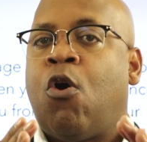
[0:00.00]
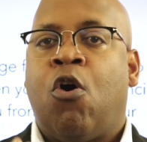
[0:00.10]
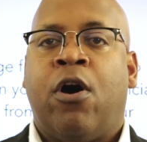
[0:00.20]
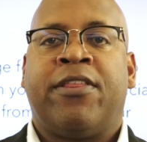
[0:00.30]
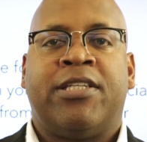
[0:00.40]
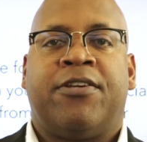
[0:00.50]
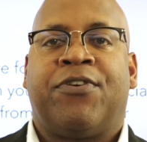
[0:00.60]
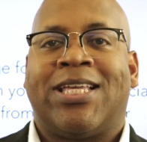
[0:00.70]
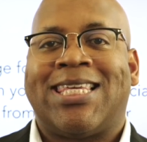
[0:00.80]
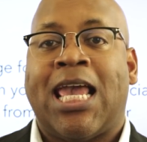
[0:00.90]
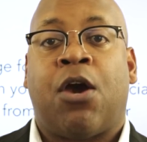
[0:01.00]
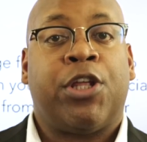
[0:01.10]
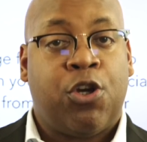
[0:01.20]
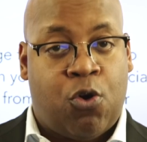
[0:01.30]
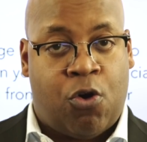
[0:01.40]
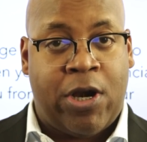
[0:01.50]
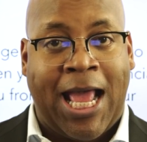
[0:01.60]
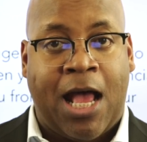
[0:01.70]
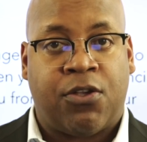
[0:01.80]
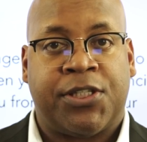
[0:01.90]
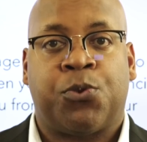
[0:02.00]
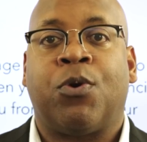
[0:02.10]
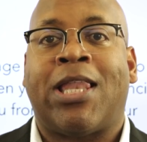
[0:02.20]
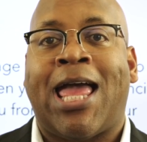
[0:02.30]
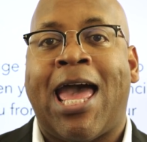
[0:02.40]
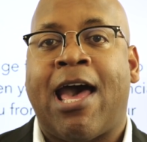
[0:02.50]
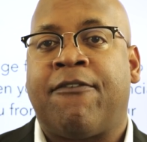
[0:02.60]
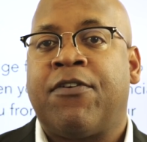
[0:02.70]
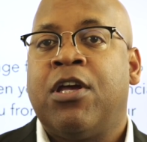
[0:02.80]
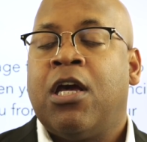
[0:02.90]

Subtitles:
all the different county courthouses will have